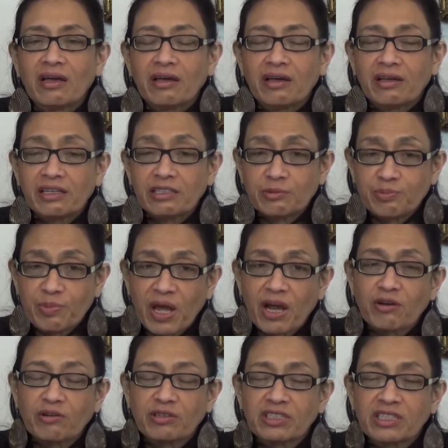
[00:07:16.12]
His
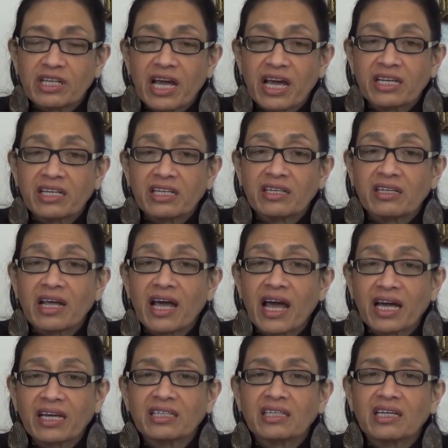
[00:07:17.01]
parents had an
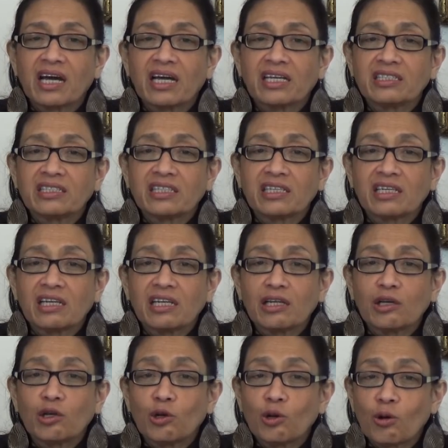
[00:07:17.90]

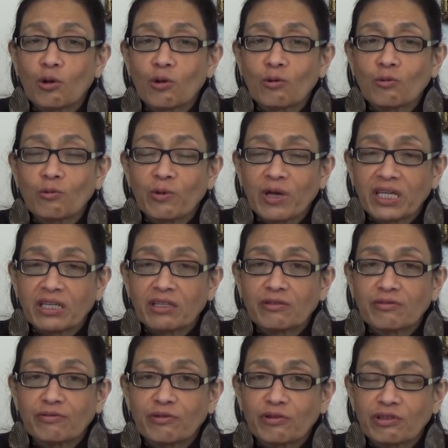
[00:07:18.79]
agonizingly long wait
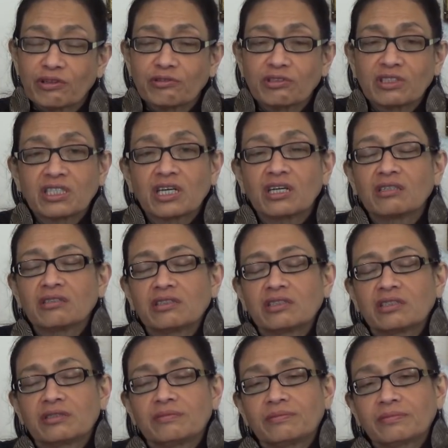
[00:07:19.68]
for the
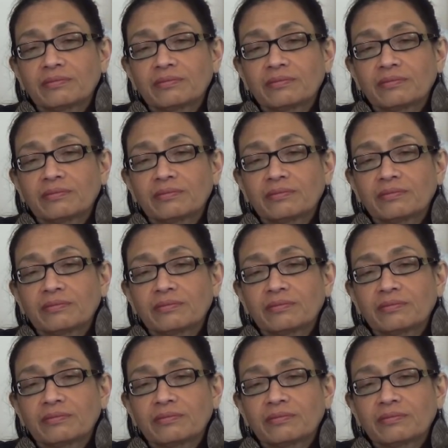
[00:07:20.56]
results.